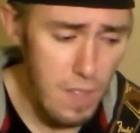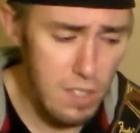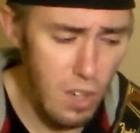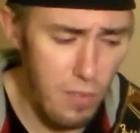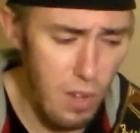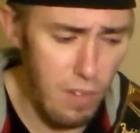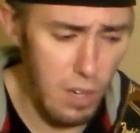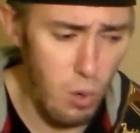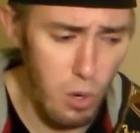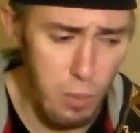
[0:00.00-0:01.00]
so if you have a
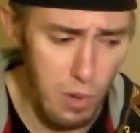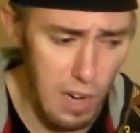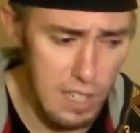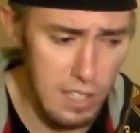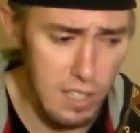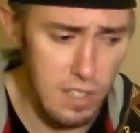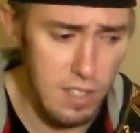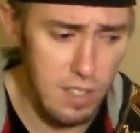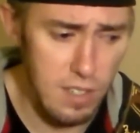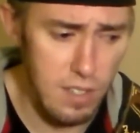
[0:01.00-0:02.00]
chord progression
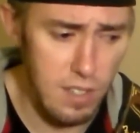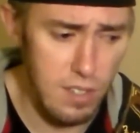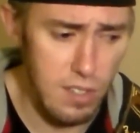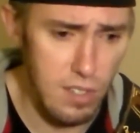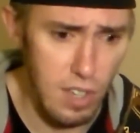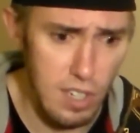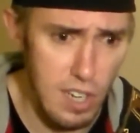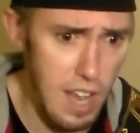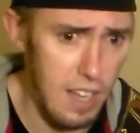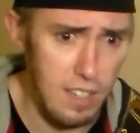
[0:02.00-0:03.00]
such
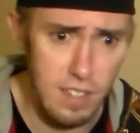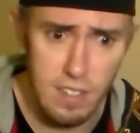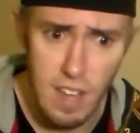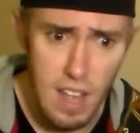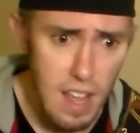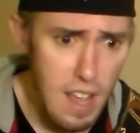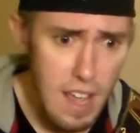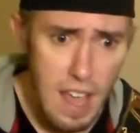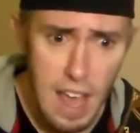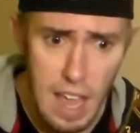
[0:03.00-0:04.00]
as
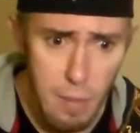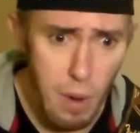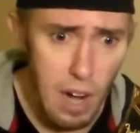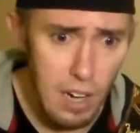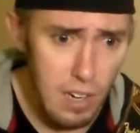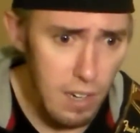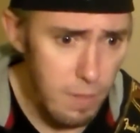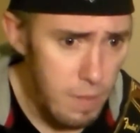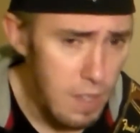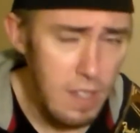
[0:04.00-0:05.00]
A
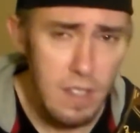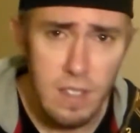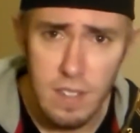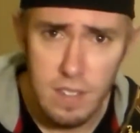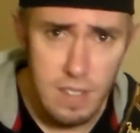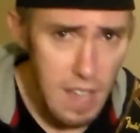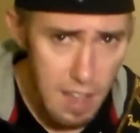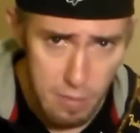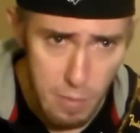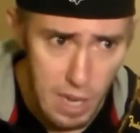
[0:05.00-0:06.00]
minor to
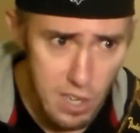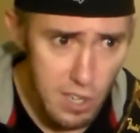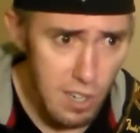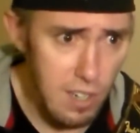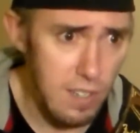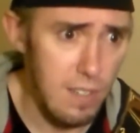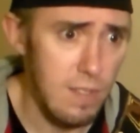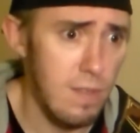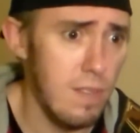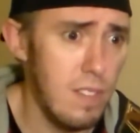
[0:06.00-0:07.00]
F major
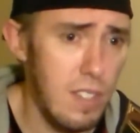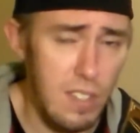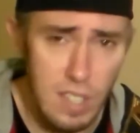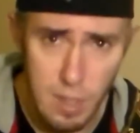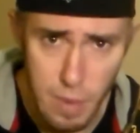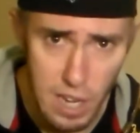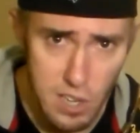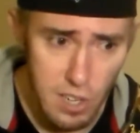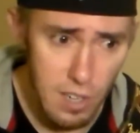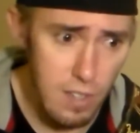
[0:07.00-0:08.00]
to C
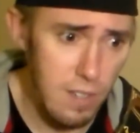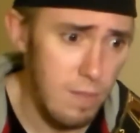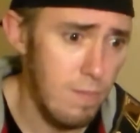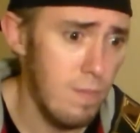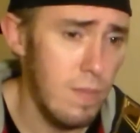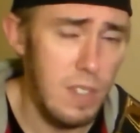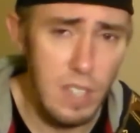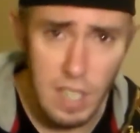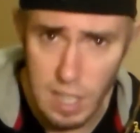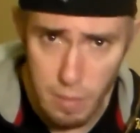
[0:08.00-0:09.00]
major
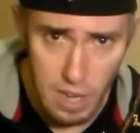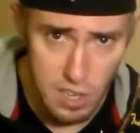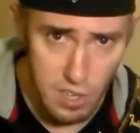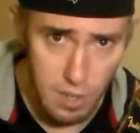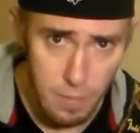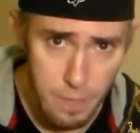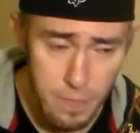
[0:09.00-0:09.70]
to E major,